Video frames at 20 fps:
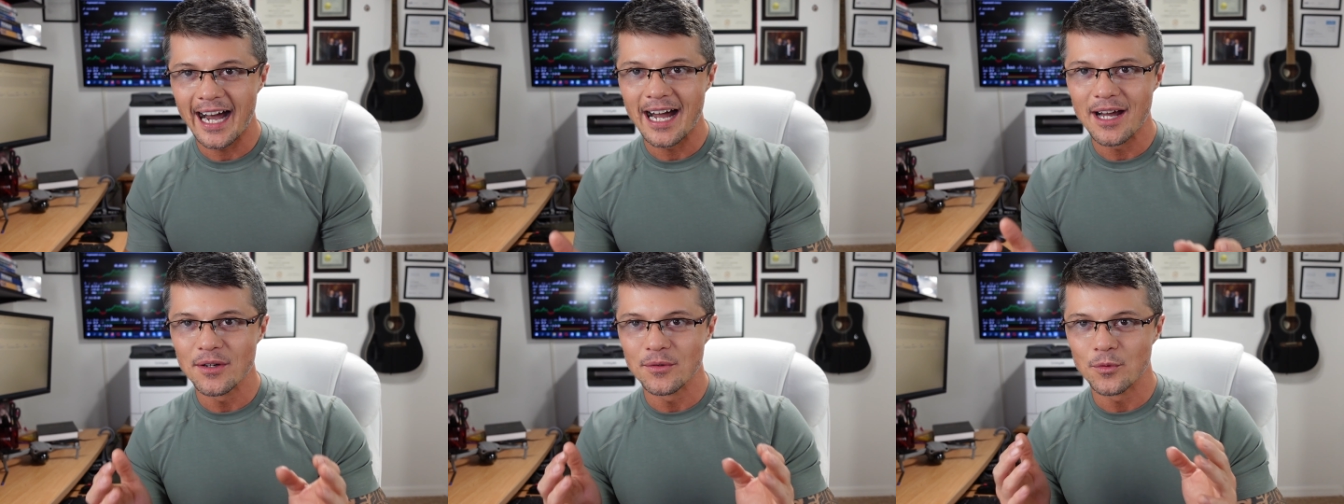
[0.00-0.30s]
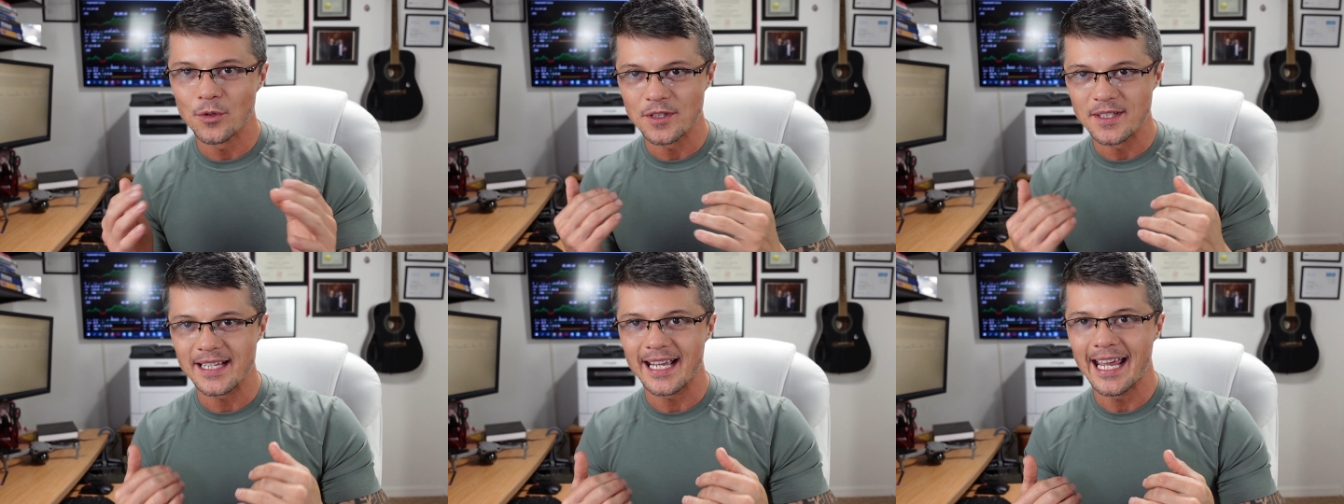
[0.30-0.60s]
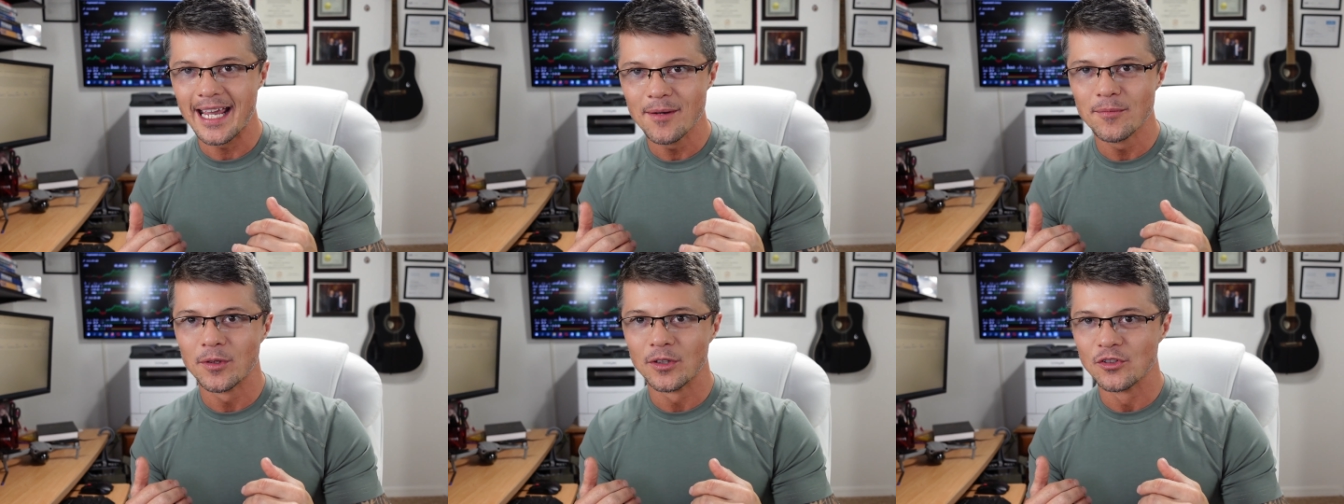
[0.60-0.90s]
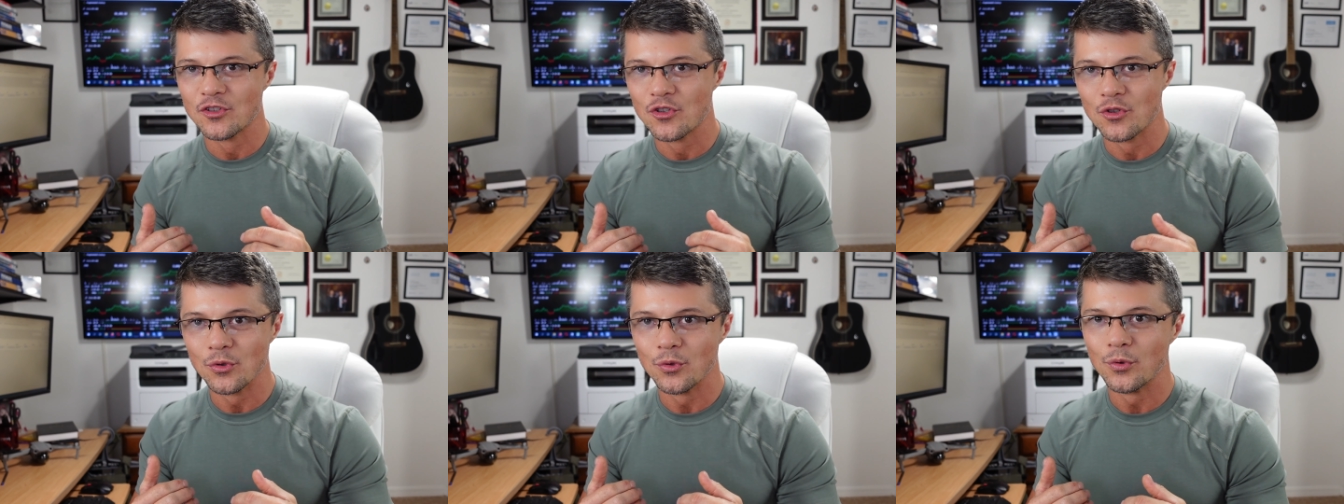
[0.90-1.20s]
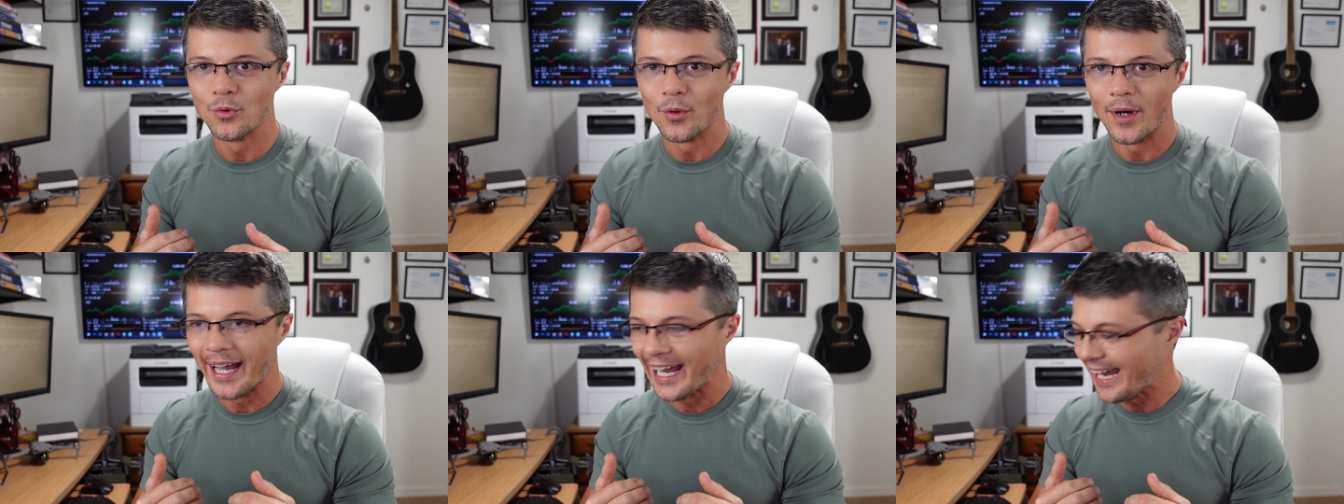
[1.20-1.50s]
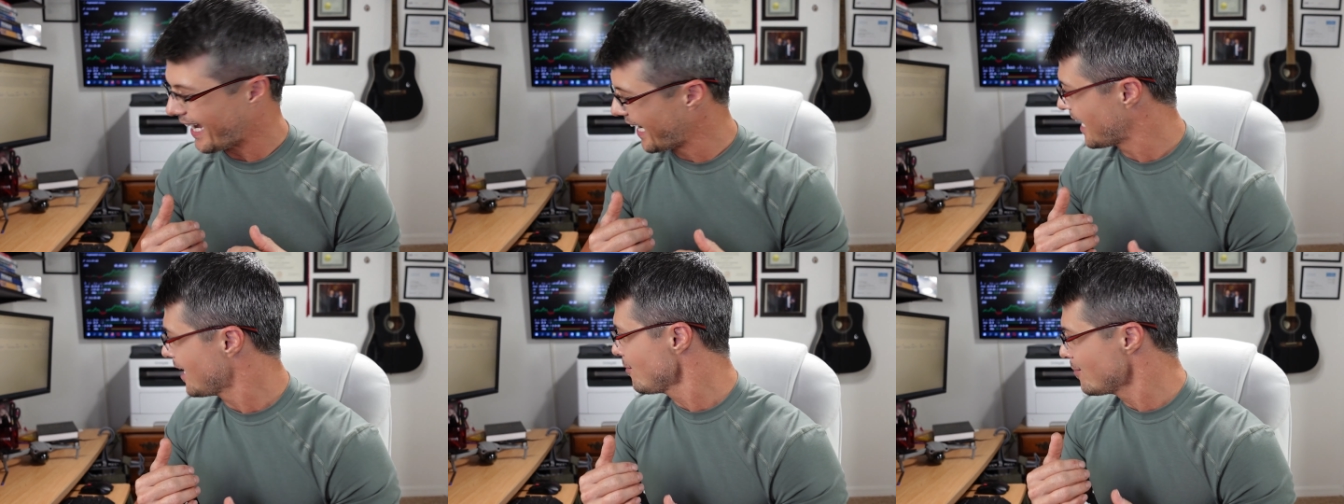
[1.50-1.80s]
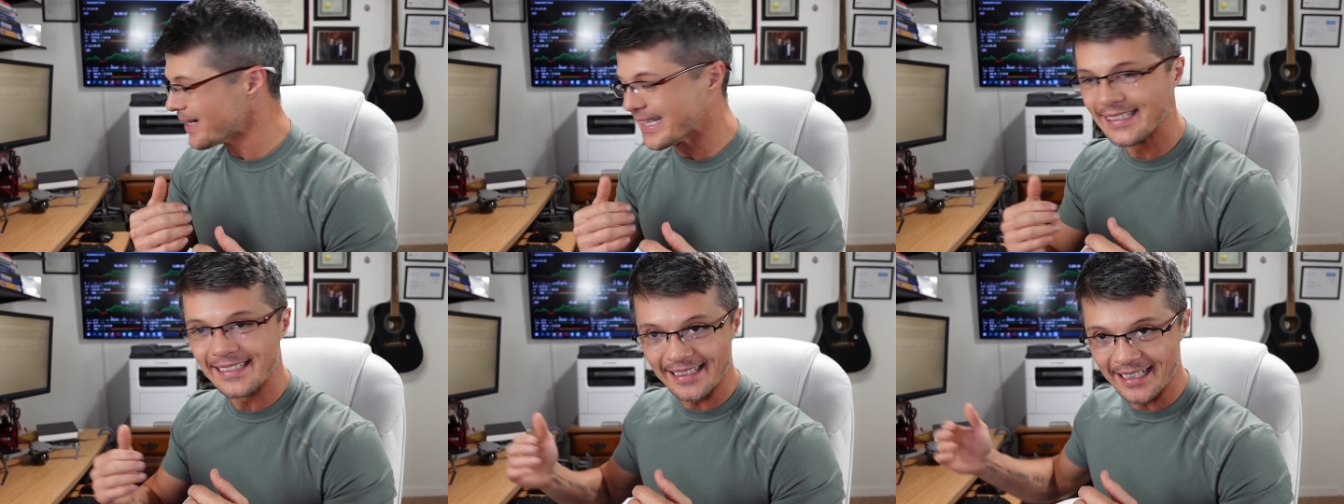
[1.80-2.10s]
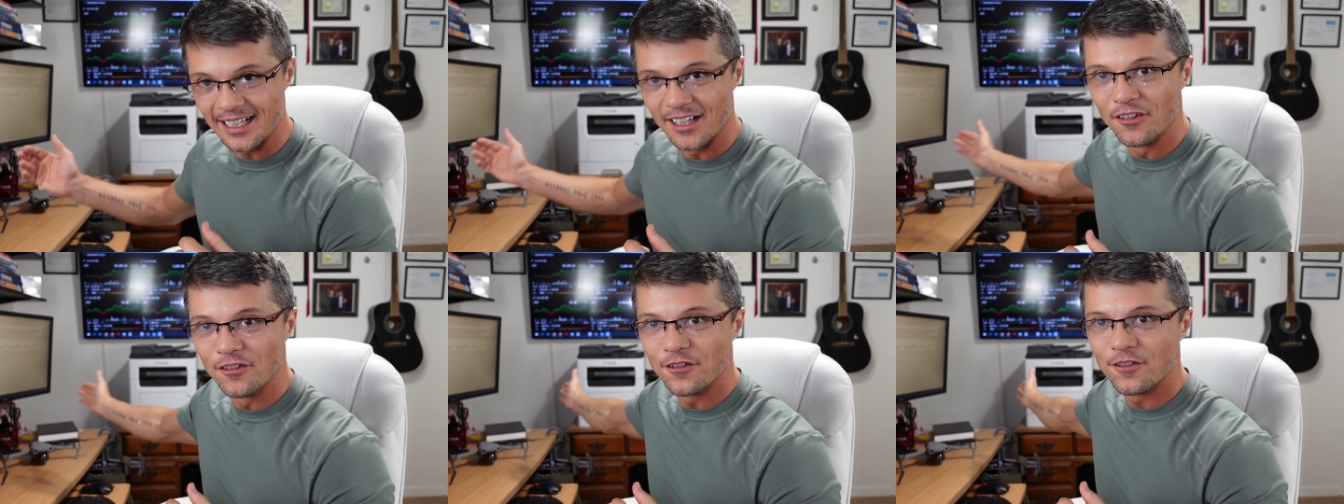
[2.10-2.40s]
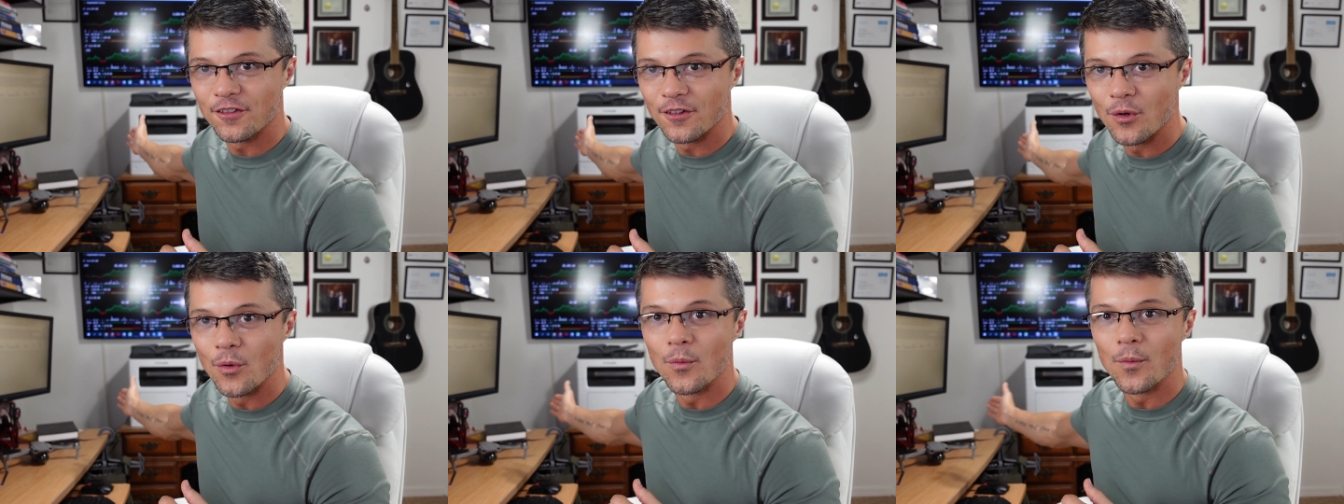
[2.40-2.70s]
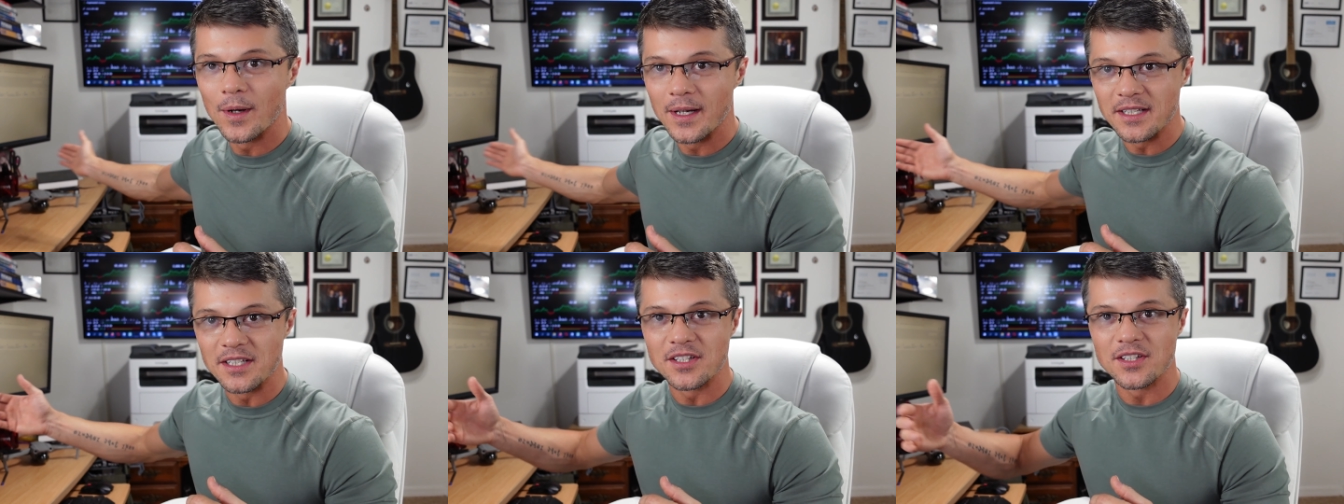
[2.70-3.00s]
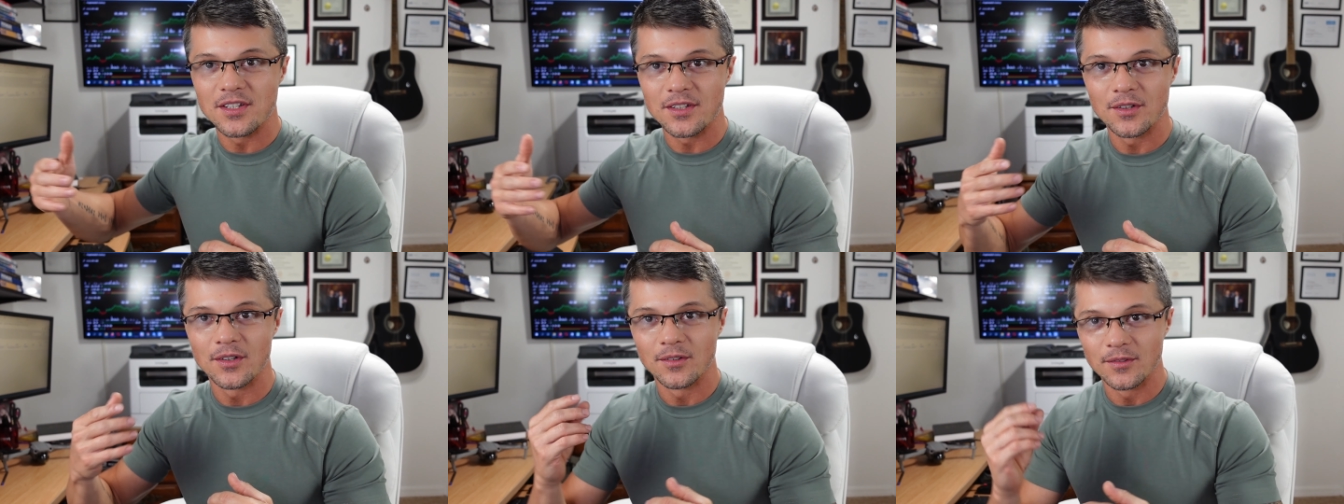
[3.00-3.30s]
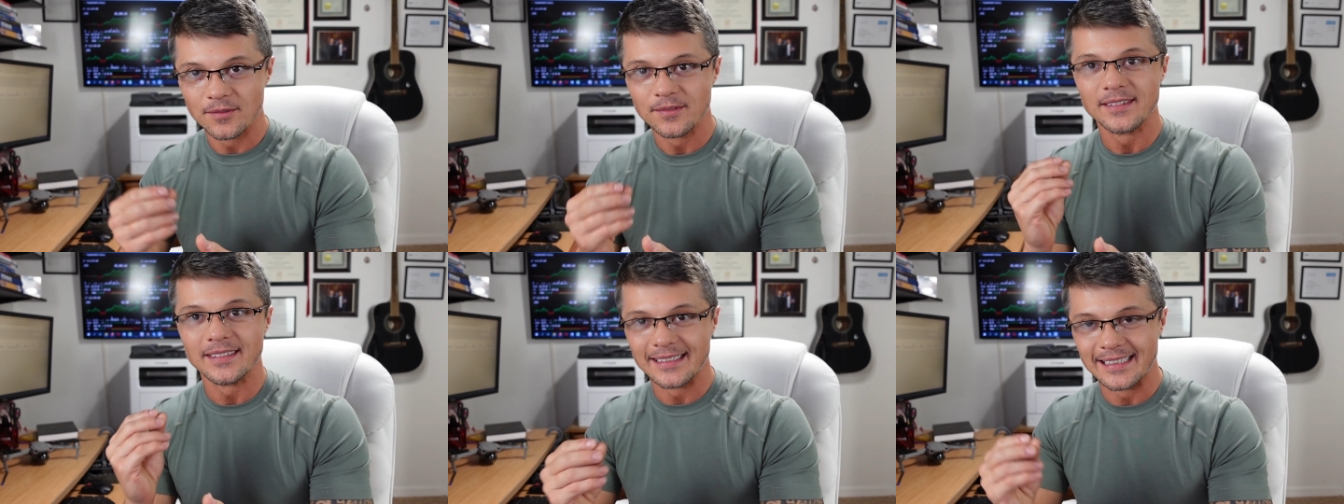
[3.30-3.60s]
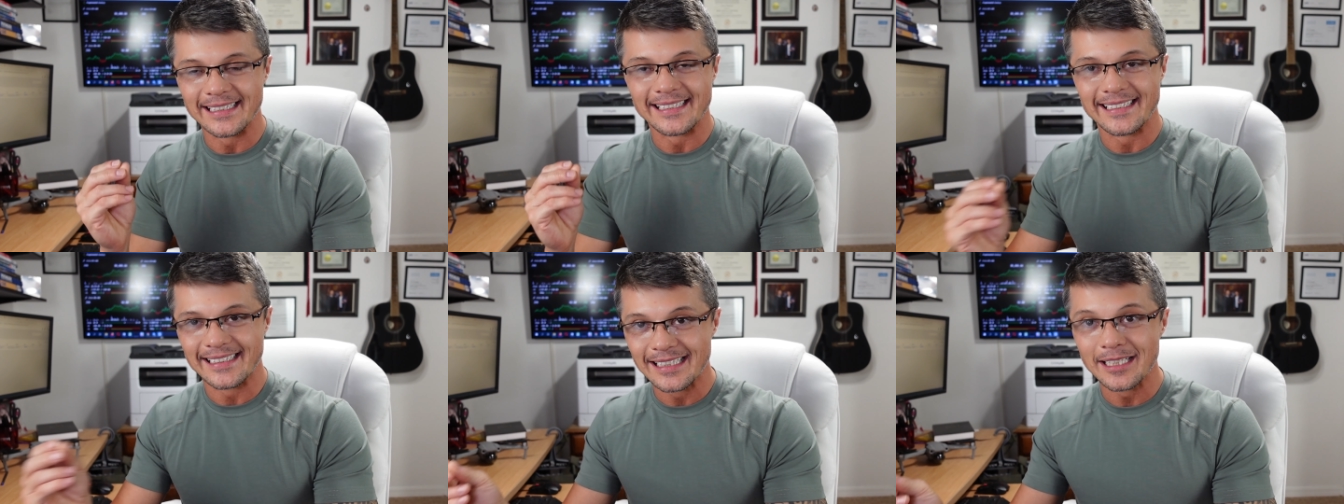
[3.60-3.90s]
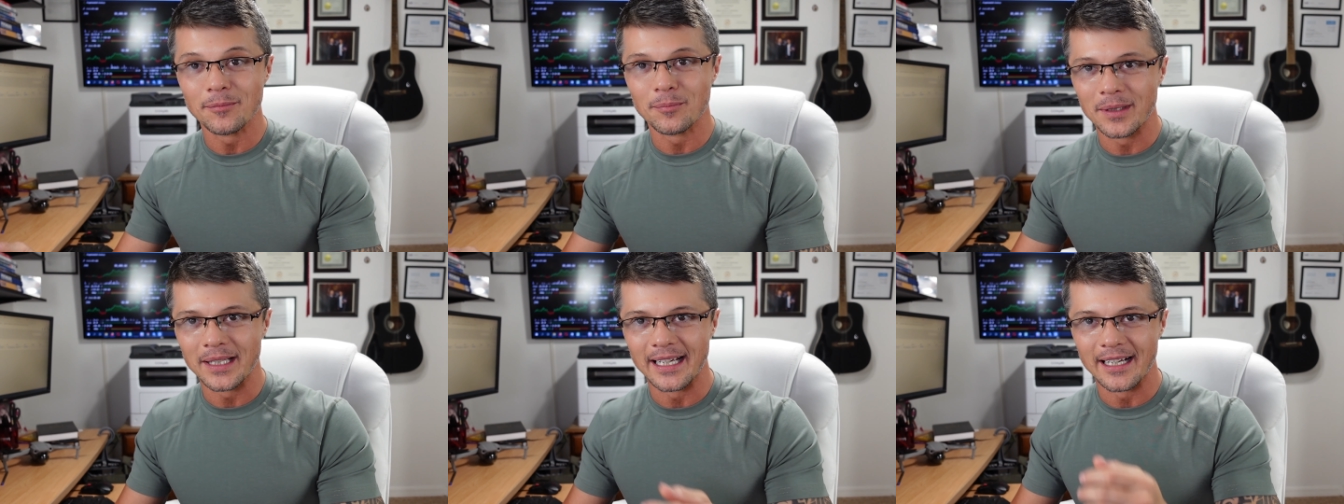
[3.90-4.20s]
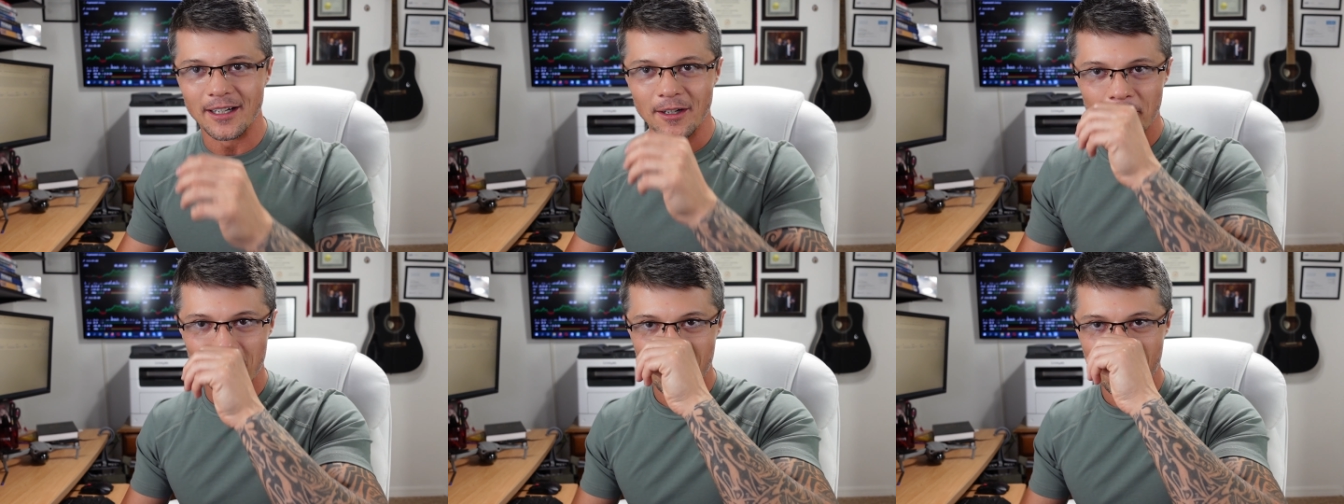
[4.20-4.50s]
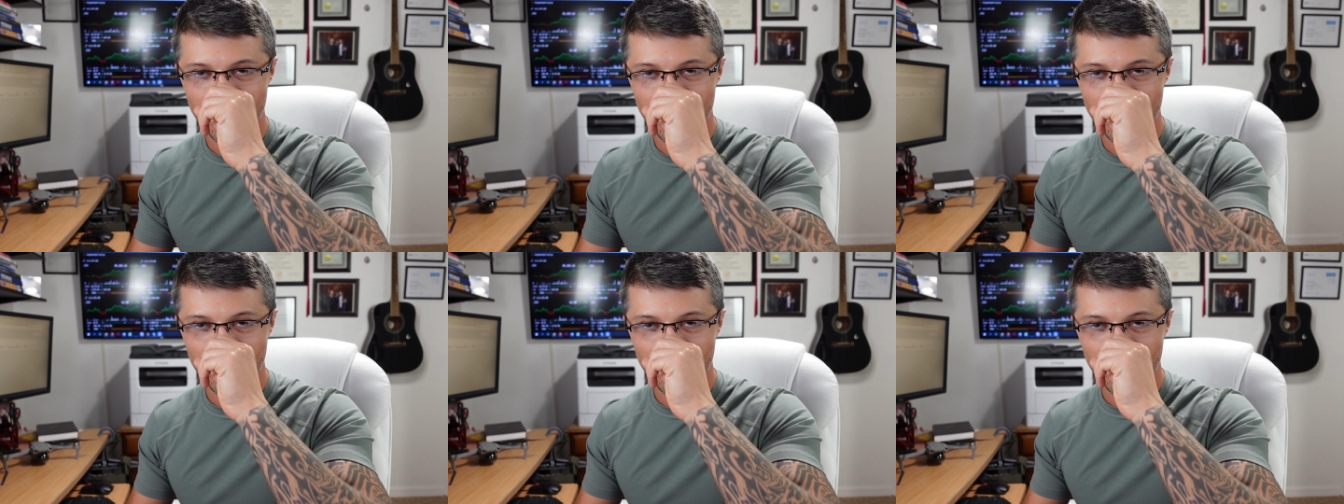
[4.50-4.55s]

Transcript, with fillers: I was able to help myself with the stippling.